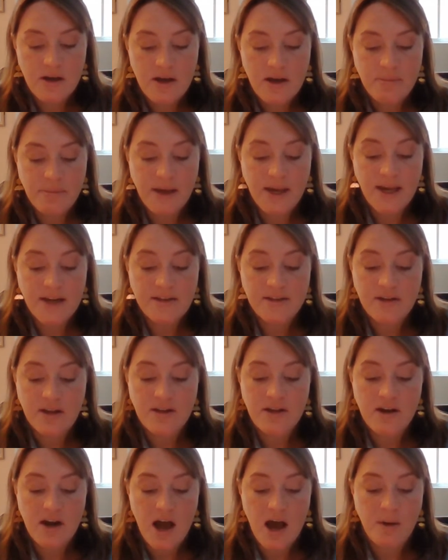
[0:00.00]
My hand is on
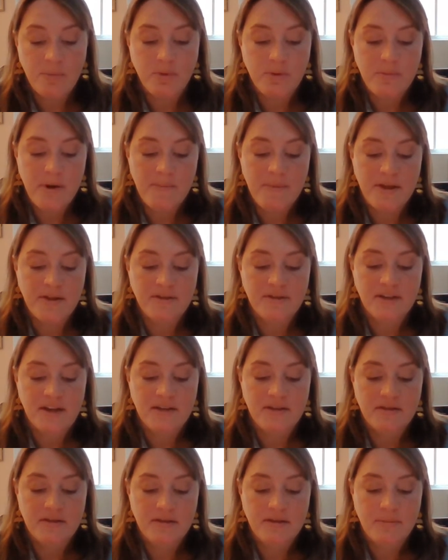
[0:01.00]
the knob when my mother
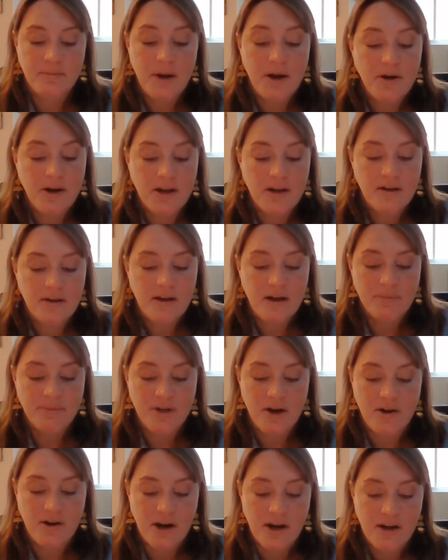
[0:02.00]
says, "Mary, I'm
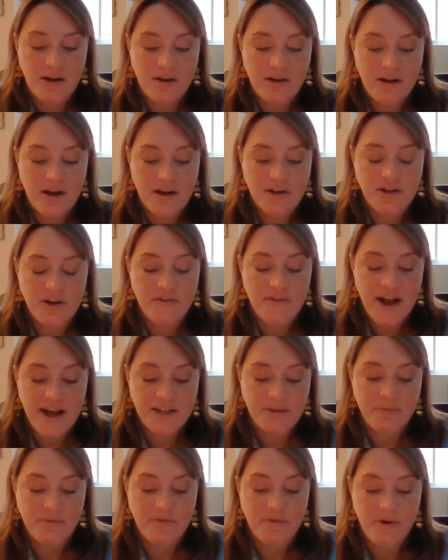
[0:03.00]
sorry. I should have
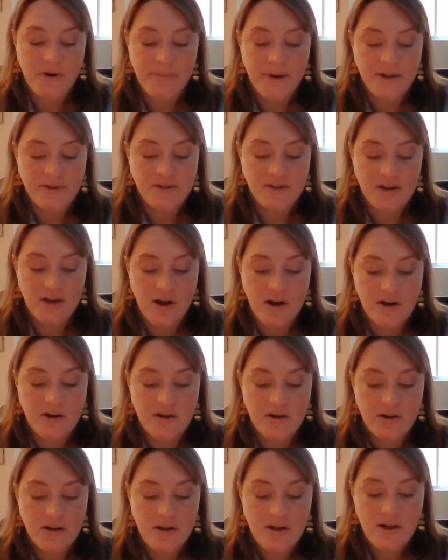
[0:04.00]
asked before about city art.
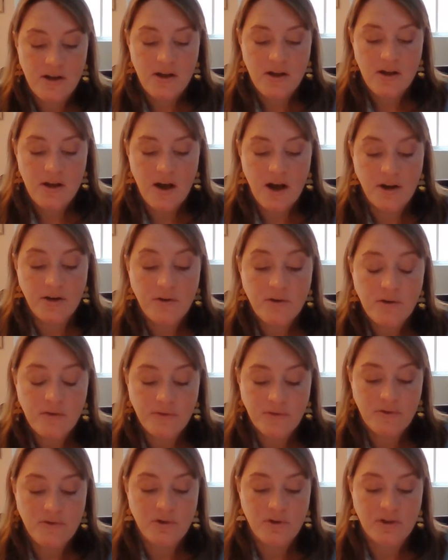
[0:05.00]
I know your
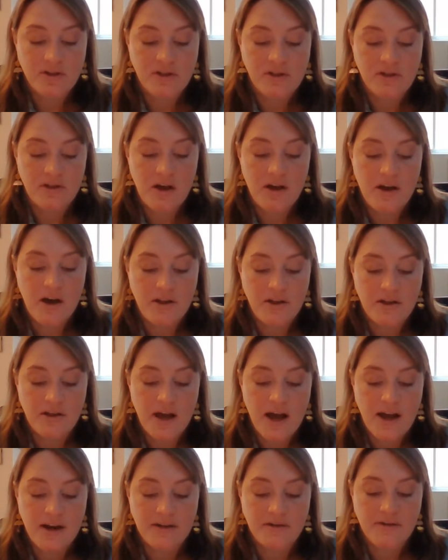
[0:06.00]
future is on the
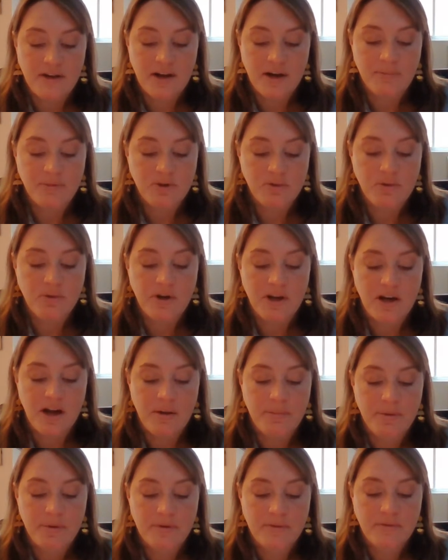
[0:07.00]
line, and I'm screwing it
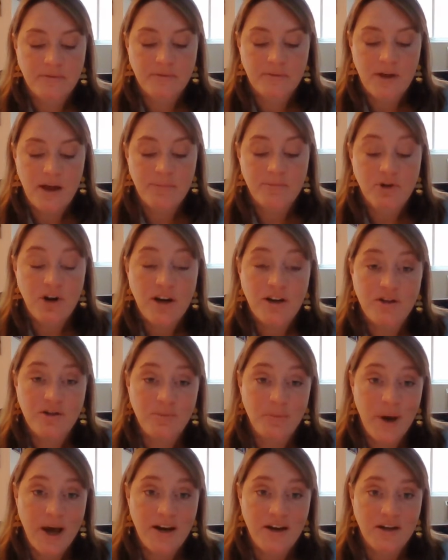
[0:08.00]
up. I'm trying to do
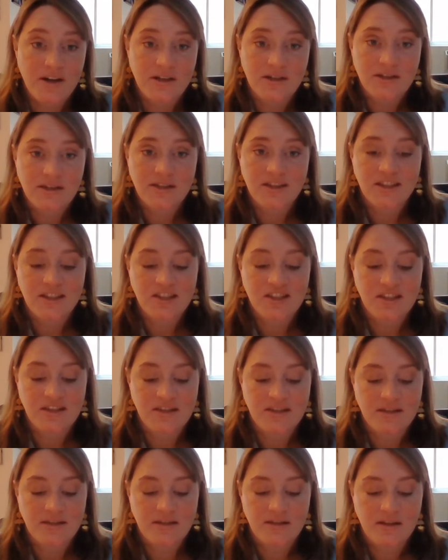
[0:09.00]
better. It's
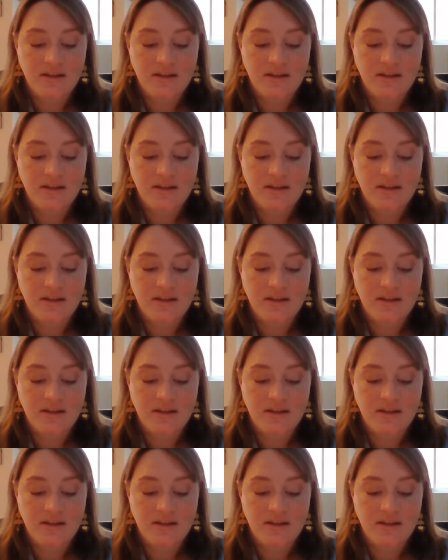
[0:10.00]
just..."